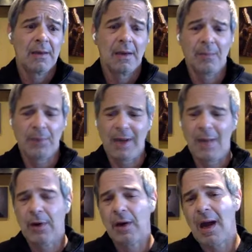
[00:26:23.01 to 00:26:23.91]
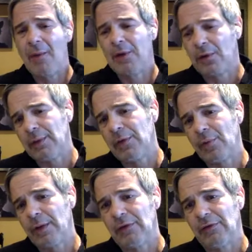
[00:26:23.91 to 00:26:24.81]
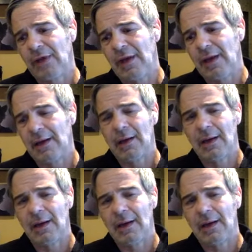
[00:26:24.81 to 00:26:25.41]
Uh, but I would, I would agree with what you're saying.